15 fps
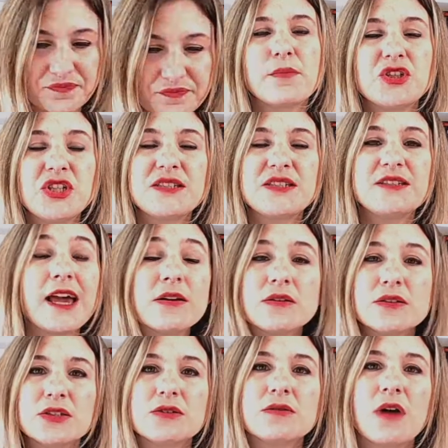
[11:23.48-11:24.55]
But she
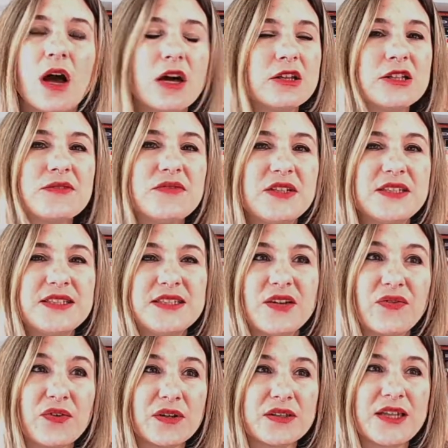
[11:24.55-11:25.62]
cycles through all of these
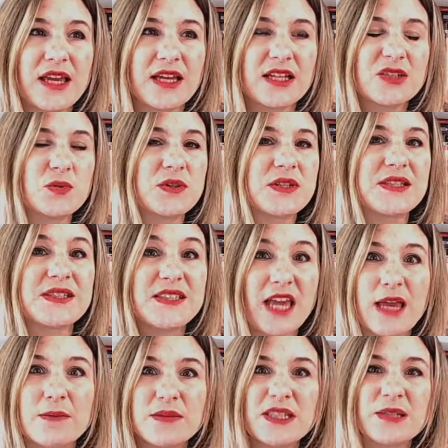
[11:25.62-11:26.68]
different things with the
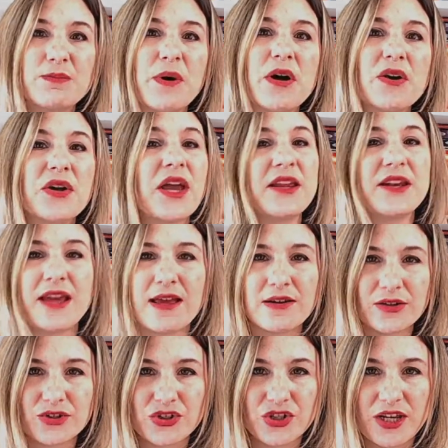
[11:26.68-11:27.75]
same spunk and
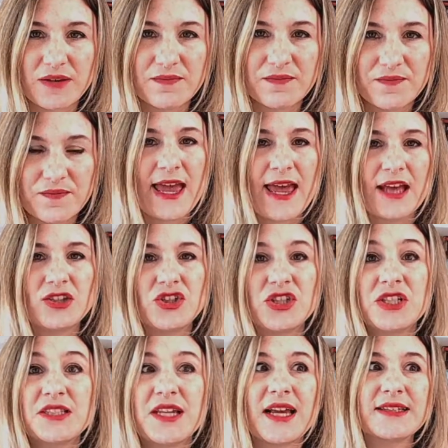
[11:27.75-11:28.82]
energy. And she
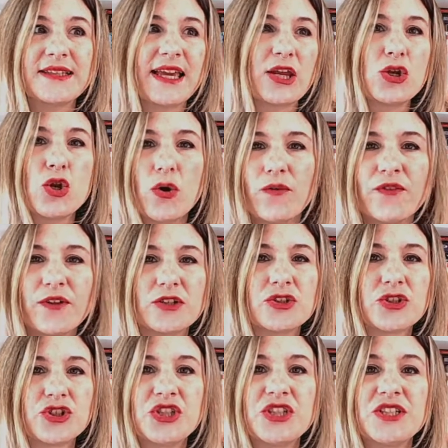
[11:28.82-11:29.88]
just has, like, no
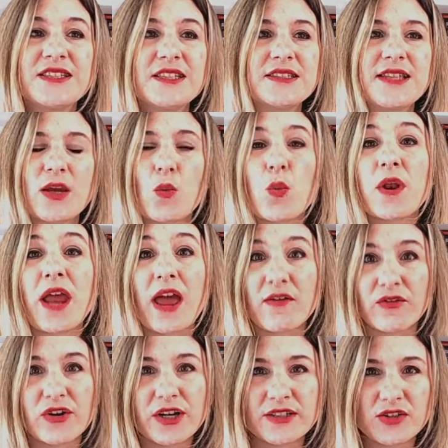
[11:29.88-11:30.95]
filter. She says, like,
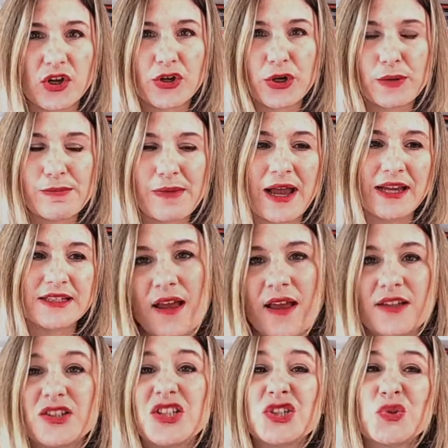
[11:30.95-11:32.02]
whatever is on her mind.
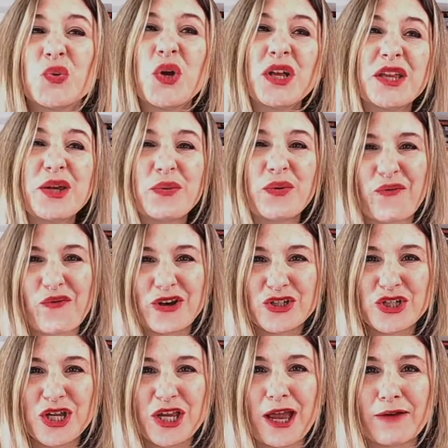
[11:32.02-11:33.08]
It's just really
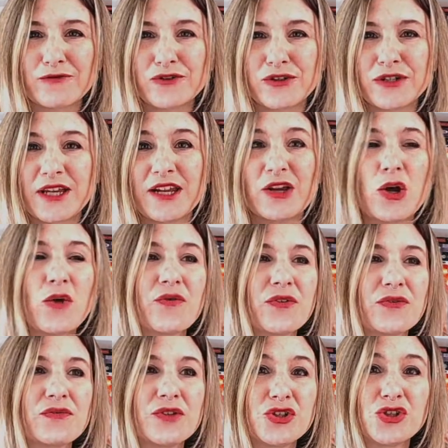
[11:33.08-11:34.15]
refreshing after getting over
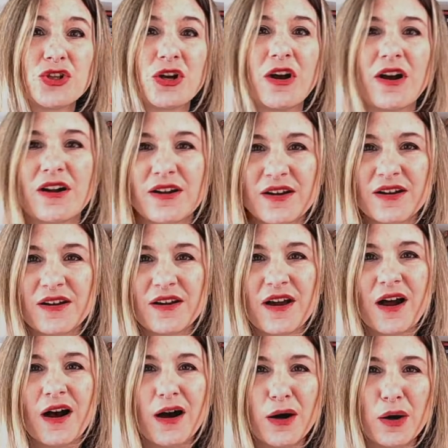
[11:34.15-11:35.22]
the shock
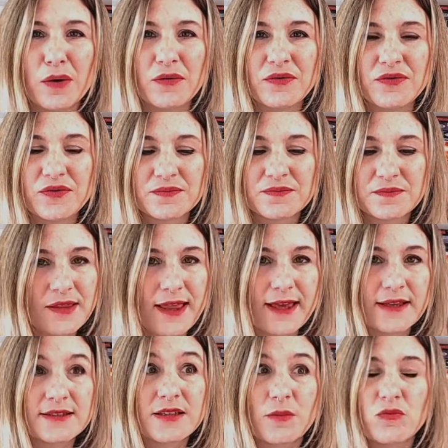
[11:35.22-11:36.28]
of,
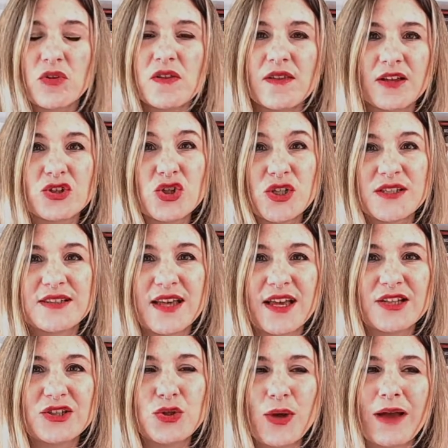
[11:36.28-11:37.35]
like, something that she
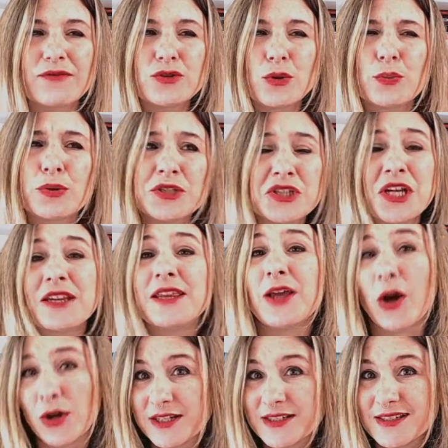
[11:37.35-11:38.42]
says. You have to appreciate the
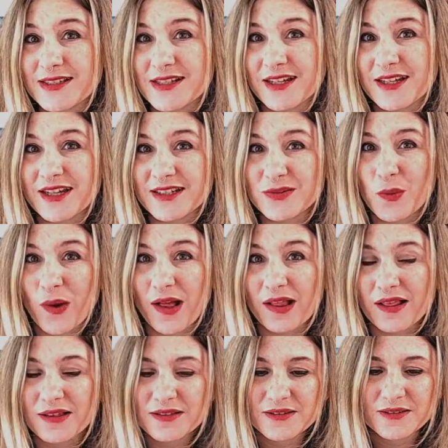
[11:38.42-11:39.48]
honesty in it as
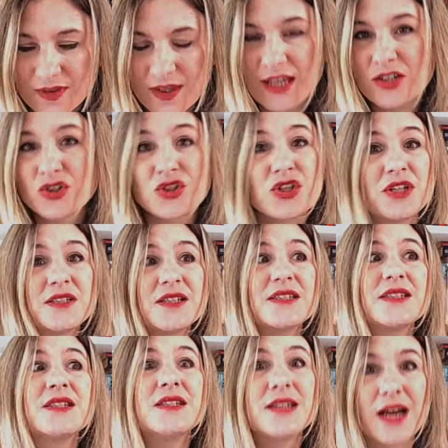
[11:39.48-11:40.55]
well. Like, she
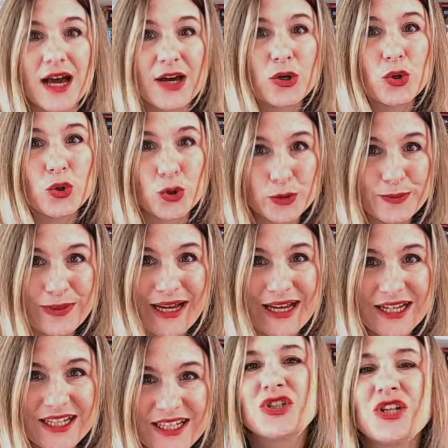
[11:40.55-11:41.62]
does not hold
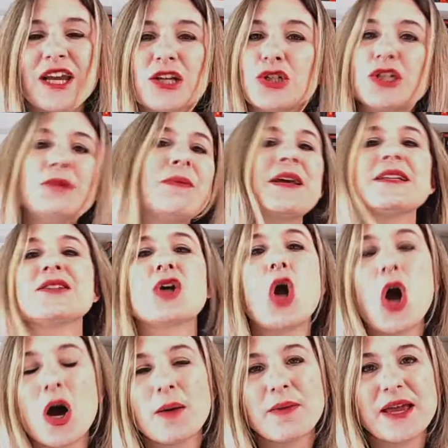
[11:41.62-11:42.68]
back. She actually makes a
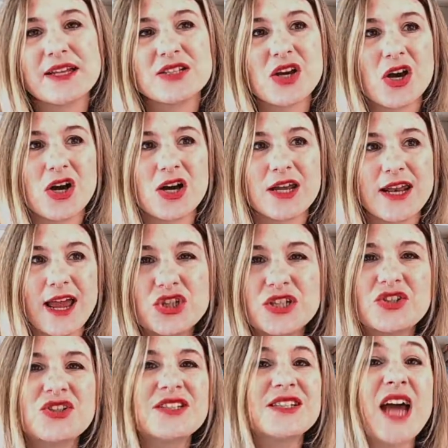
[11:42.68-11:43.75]
comment on
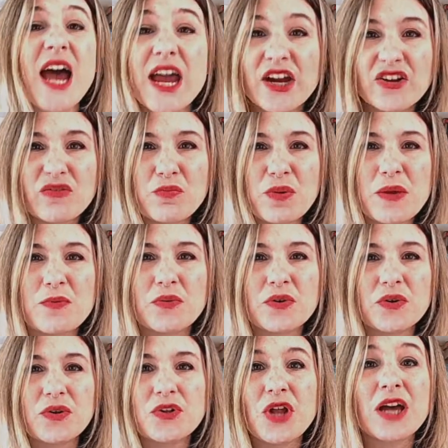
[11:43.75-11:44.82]
she's just tired of
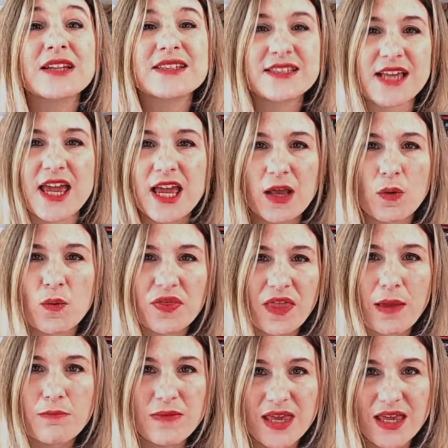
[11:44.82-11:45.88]
people not saying what they
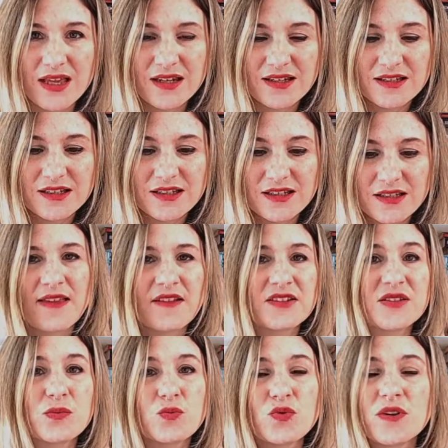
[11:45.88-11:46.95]
mean. And there's
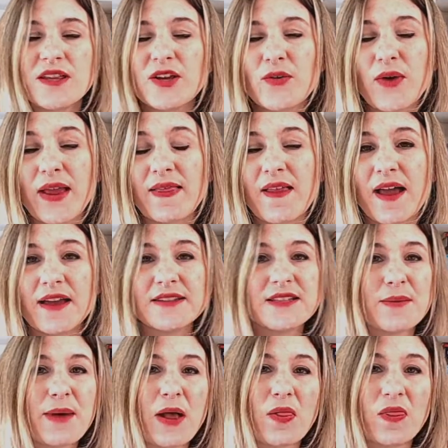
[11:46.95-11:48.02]
some really great lines
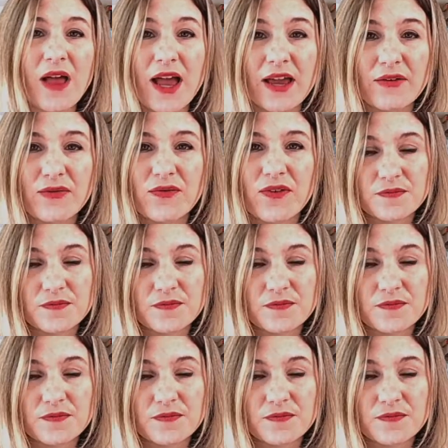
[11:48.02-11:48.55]
about life.